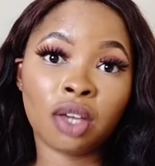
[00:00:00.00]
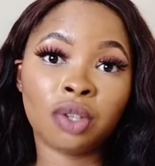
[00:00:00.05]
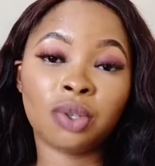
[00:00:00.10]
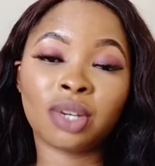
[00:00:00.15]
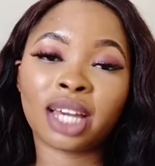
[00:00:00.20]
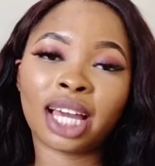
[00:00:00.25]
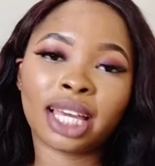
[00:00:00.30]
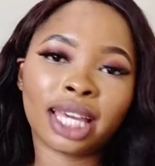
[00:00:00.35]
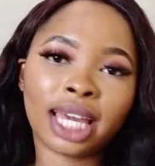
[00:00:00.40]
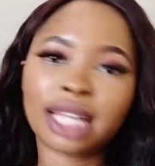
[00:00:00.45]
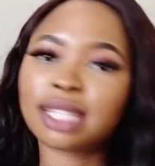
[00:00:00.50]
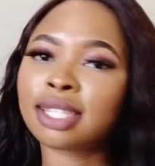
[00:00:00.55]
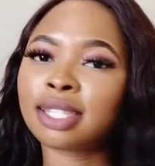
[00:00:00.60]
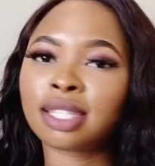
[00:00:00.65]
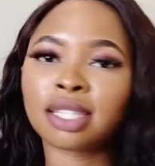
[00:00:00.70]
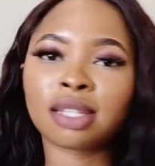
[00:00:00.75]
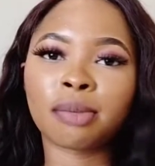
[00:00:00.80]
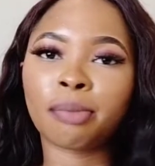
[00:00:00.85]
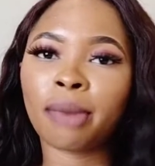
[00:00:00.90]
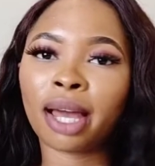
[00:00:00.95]
You can get
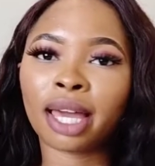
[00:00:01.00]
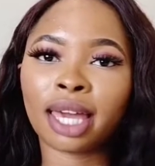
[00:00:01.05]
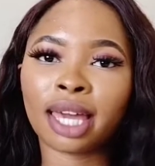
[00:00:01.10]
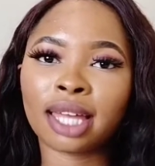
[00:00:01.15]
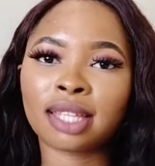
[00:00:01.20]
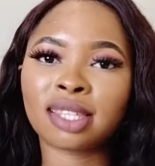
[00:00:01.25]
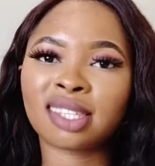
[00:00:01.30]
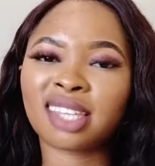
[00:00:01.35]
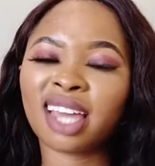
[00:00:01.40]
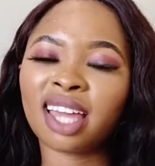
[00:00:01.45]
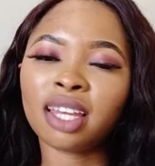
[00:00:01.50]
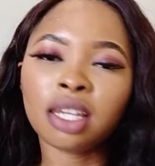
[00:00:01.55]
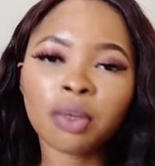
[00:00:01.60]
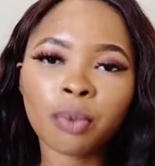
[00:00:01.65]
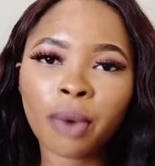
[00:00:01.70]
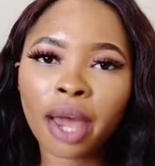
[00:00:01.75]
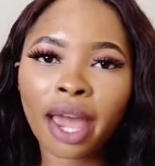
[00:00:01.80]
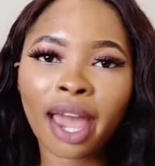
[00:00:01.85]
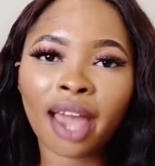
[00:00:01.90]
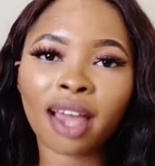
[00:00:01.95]
it in the market,
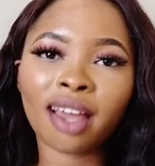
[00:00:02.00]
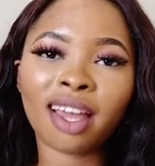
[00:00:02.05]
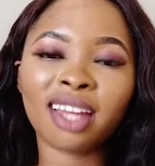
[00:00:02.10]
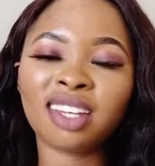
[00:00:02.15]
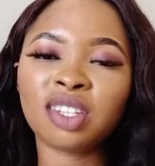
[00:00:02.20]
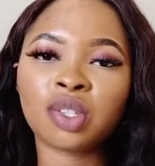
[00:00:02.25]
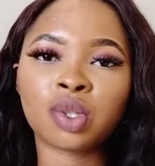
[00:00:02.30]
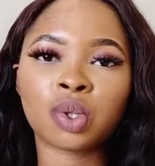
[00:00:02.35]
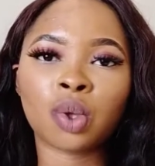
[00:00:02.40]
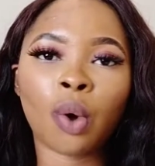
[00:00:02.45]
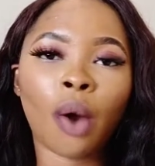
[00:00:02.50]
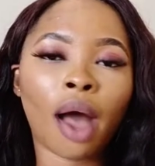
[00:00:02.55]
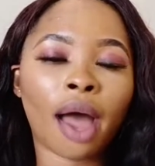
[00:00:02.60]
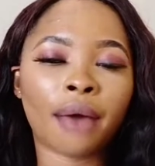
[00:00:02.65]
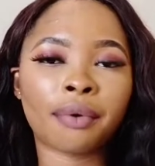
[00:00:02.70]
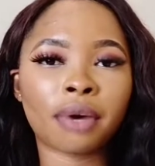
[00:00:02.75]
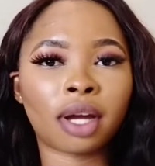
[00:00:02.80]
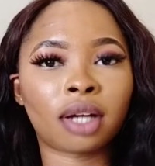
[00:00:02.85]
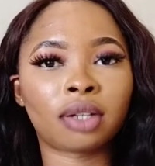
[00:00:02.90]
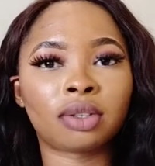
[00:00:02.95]
anywhere, any store
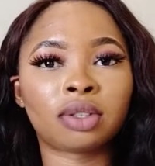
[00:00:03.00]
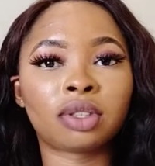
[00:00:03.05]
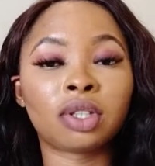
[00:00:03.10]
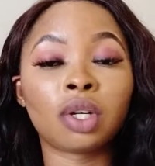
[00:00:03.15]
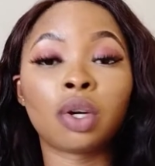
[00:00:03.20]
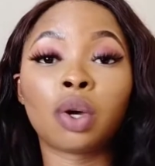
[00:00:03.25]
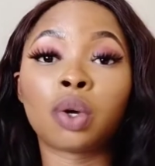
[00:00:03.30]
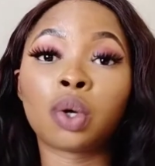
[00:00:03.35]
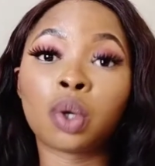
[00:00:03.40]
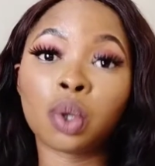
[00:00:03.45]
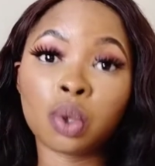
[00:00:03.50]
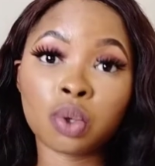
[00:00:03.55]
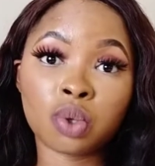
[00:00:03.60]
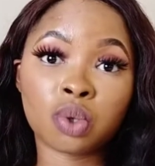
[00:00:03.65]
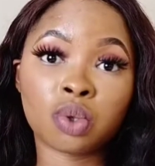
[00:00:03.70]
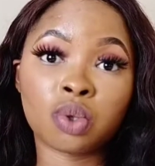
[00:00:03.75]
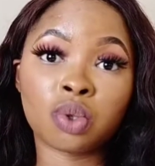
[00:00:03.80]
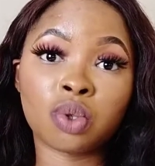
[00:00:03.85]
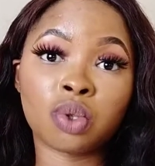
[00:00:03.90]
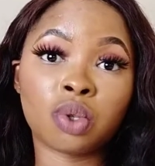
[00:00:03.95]
around close
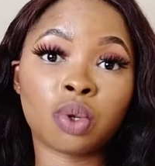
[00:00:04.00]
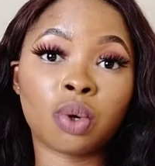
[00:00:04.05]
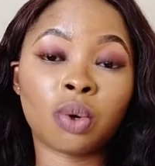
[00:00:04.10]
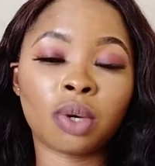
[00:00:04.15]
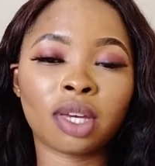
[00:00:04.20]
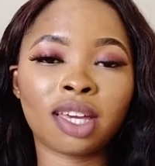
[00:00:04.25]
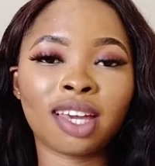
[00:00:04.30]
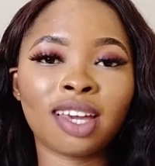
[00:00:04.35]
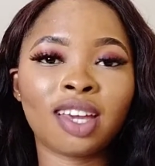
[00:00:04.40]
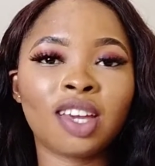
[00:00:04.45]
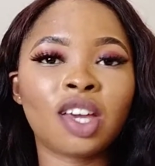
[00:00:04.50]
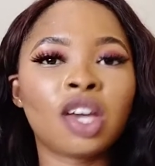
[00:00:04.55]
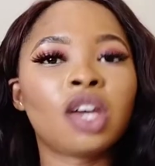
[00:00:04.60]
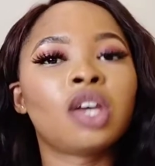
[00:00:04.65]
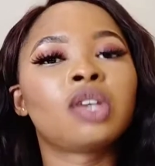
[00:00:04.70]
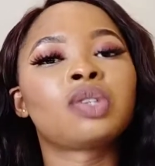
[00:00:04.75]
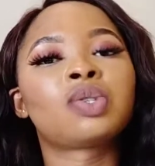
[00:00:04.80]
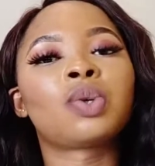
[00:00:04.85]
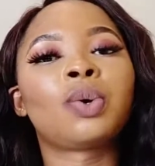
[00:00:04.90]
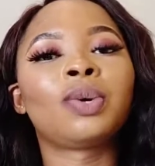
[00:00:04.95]
to you, okay?
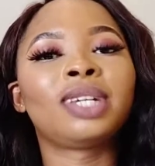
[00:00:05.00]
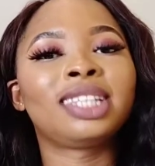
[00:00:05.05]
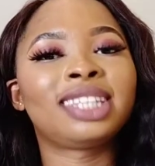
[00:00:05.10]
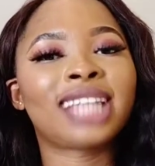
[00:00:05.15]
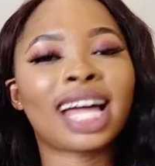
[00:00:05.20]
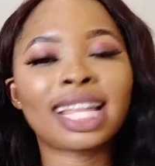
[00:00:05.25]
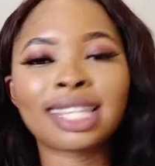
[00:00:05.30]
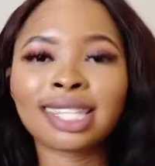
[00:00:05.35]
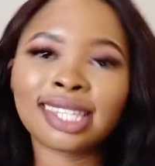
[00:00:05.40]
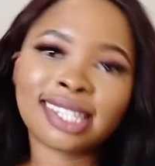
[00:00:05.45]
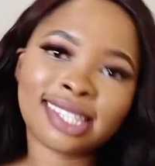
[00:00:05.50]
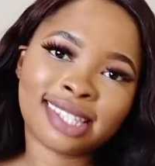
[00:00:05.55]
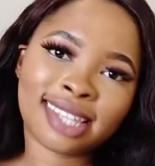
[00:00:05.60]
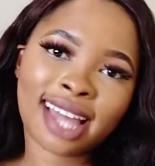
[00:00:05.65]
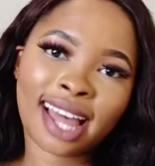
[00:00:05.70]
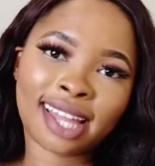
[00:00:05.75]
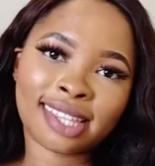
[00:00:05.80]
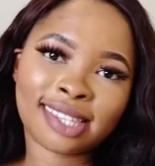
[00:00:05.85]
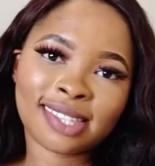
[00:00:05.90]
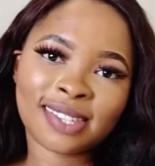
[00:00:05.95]
So that is
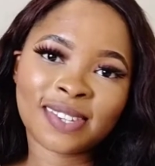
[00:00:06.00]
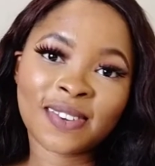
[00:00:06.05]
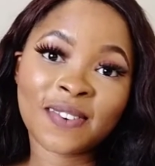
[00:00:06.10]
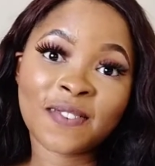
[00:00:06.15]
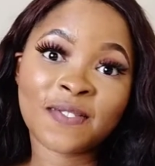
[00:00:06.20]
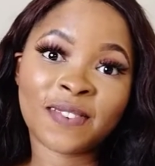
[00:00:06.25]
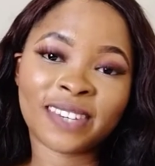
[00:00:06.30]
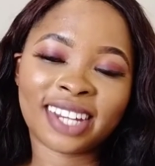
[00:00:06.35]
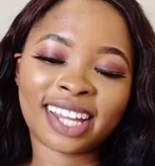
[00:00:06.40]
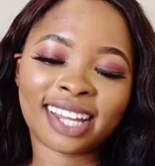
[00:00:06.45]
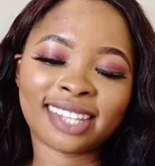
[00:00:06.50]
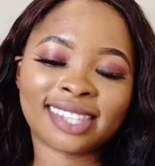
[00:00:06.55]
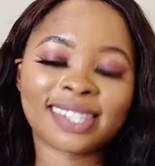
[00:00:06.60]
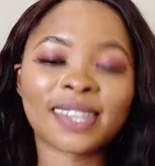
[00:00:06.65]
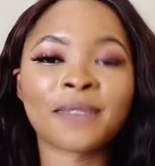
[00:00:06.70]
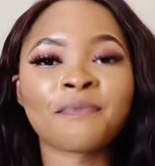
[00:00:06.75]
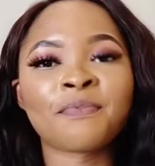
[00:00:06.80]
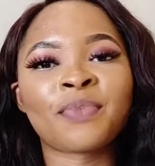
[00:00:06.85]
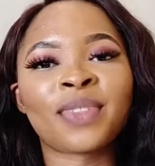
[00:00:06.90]
that for that.